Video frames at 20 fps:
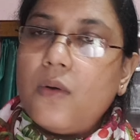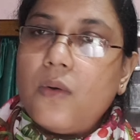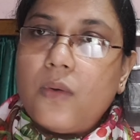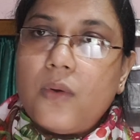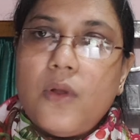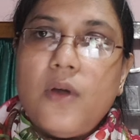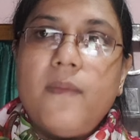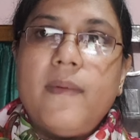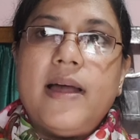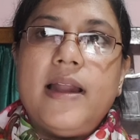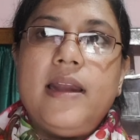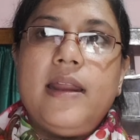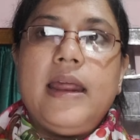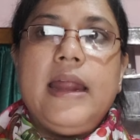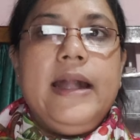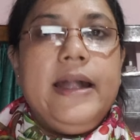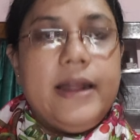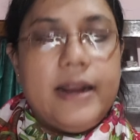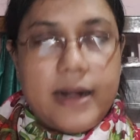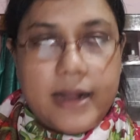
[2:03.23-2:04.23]
global
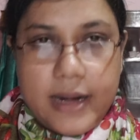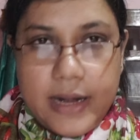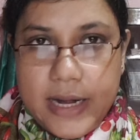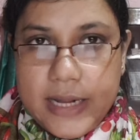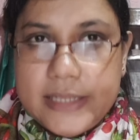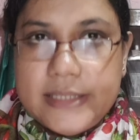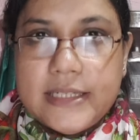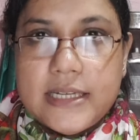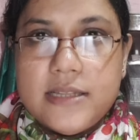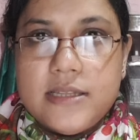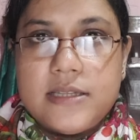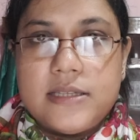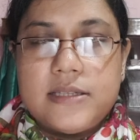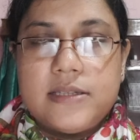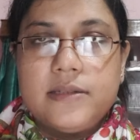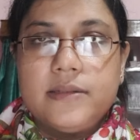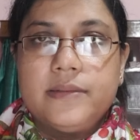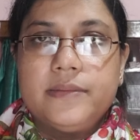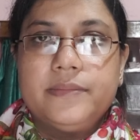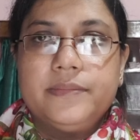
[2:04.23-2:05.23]

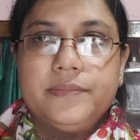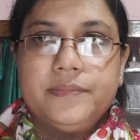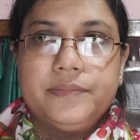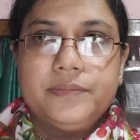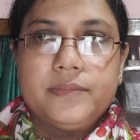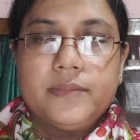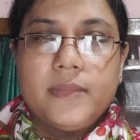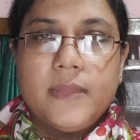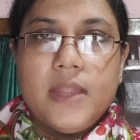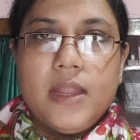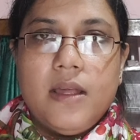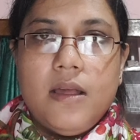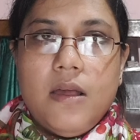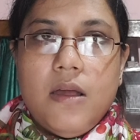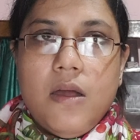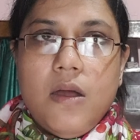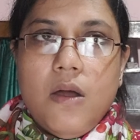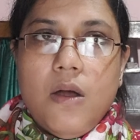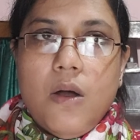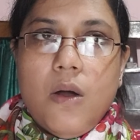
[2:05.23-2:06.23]
interconnections,
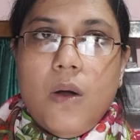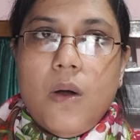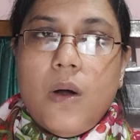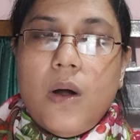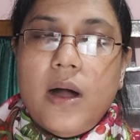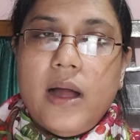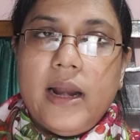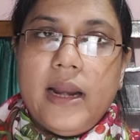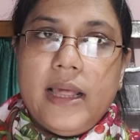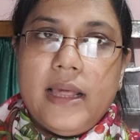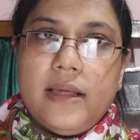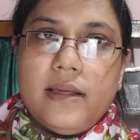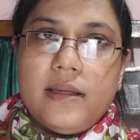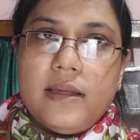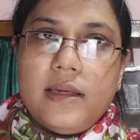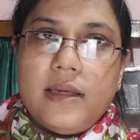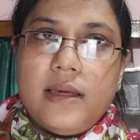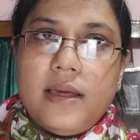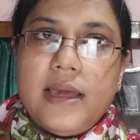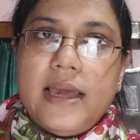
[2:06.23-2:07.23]
or
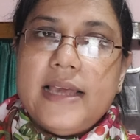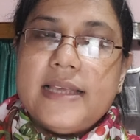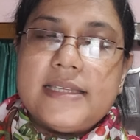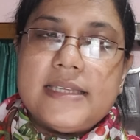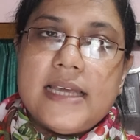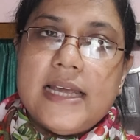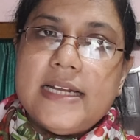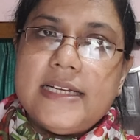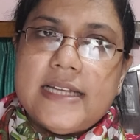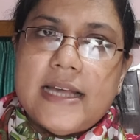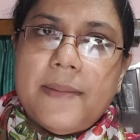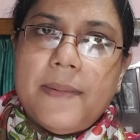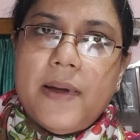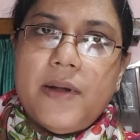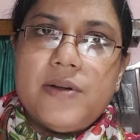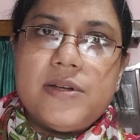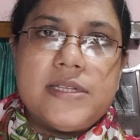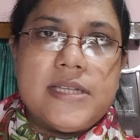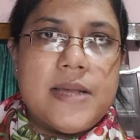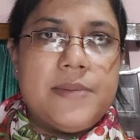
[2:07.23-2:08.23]
is it
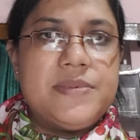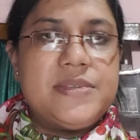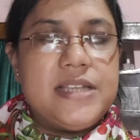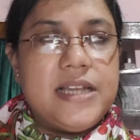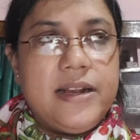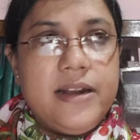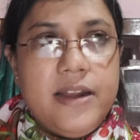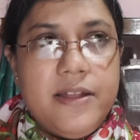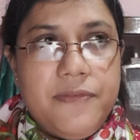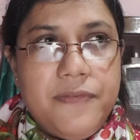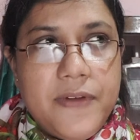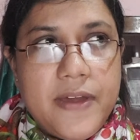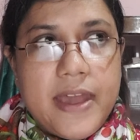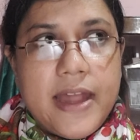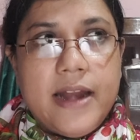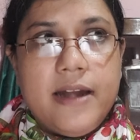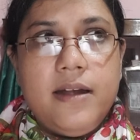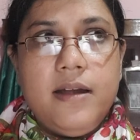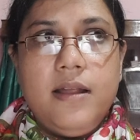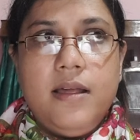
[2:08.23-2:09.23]
about some
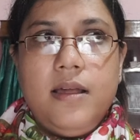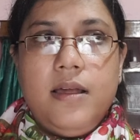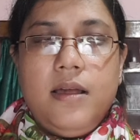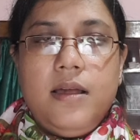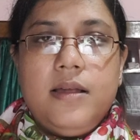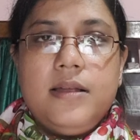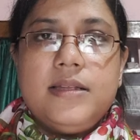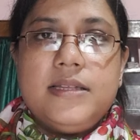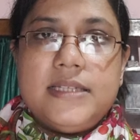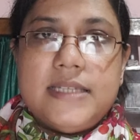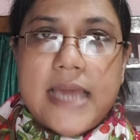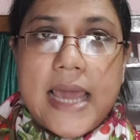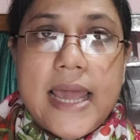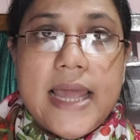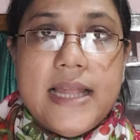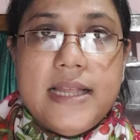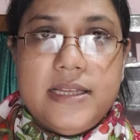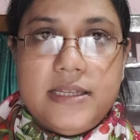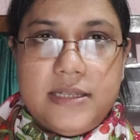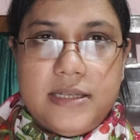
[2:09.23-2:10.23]
significant
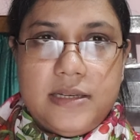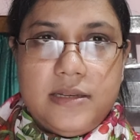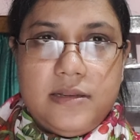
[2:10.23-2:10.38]
change